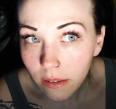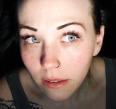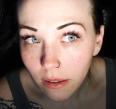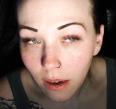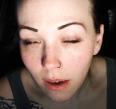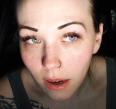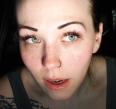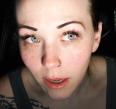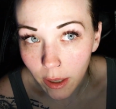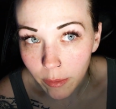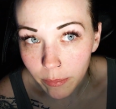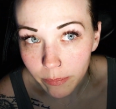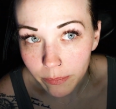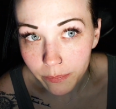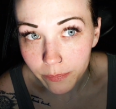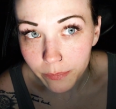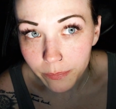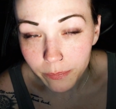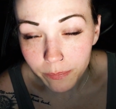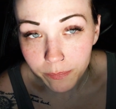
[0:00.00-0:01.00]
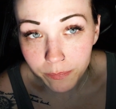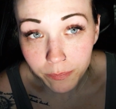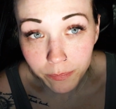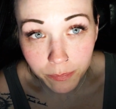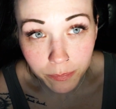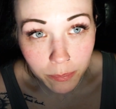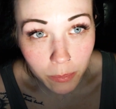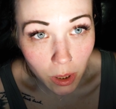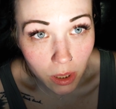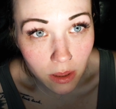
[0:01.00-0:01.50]

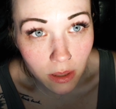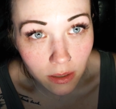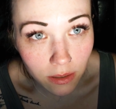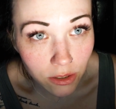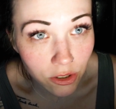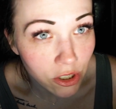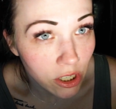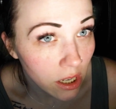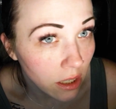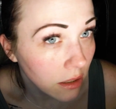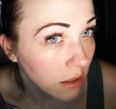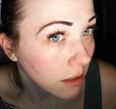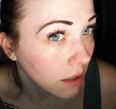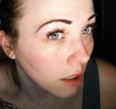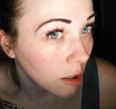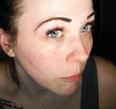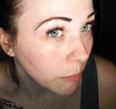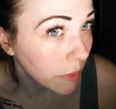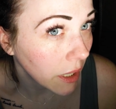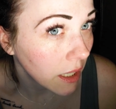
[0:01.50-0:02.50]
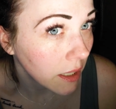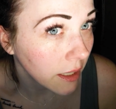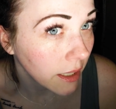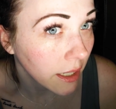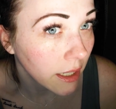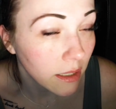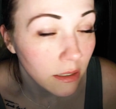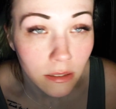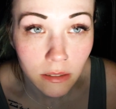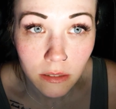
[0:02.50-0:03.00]
put the gel sculpt on
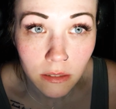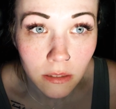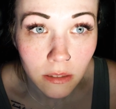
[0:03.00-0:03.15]
again,